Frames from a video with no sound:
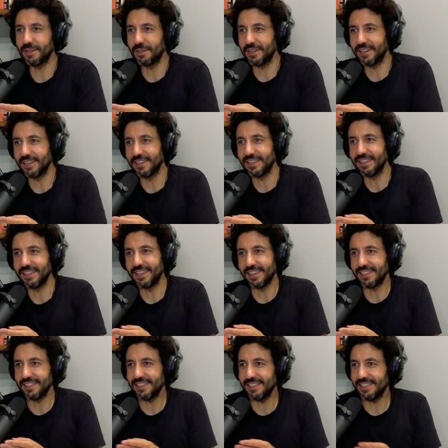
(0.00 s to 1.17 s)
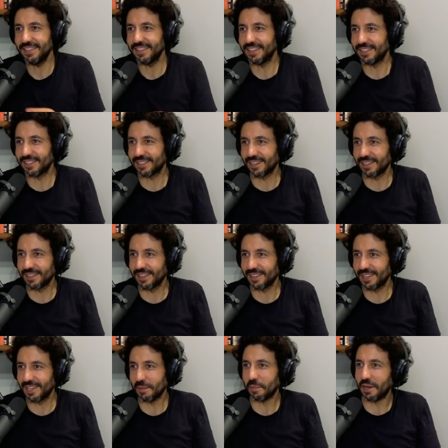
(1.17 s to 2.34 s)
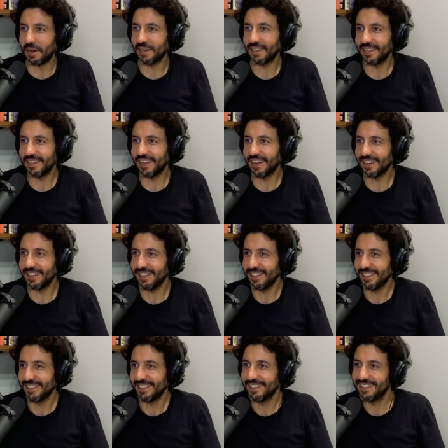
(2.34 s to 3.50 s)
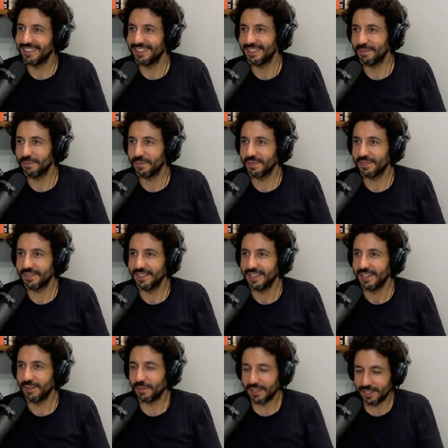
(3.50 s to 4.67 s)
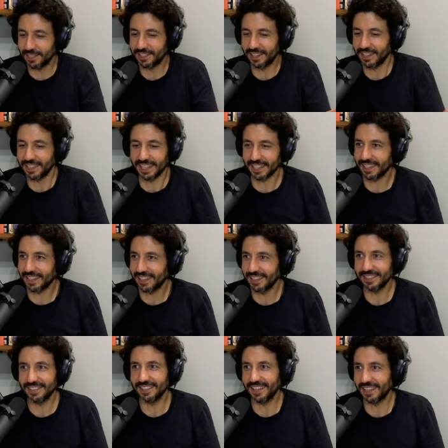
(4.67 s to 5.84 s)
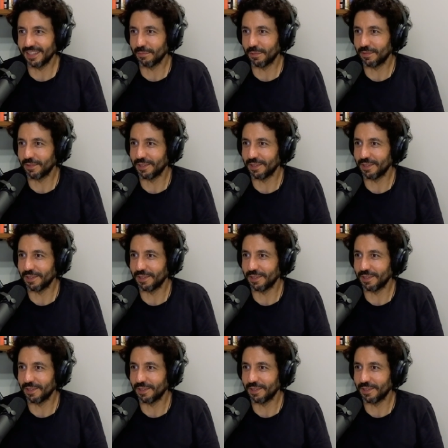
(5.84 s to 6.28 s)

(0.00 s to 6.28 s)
not... go to England and start like the American nanny? Nah. Where they just neglect the kids and hand them a